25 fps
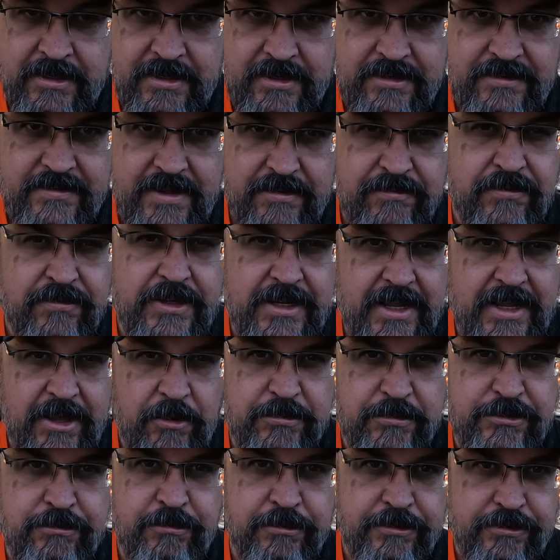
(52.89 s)
It definitely
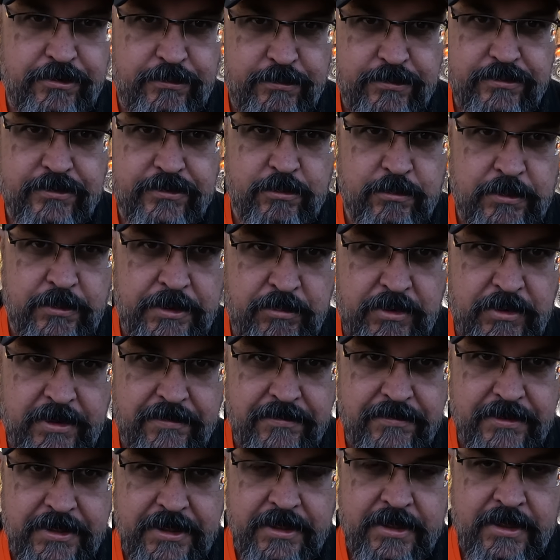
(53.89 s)
helps reduce the wind
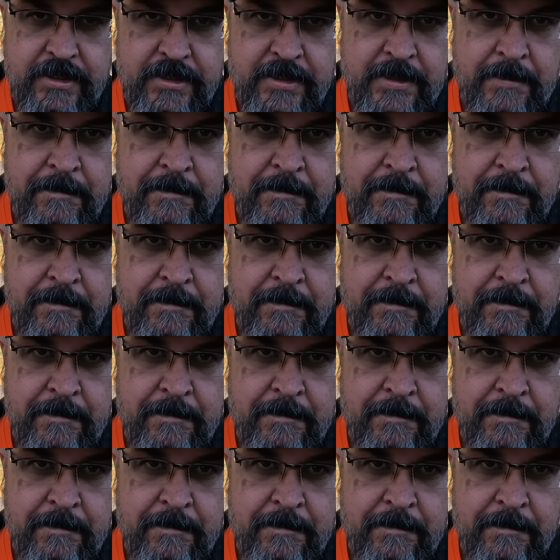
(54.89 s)
buffeting.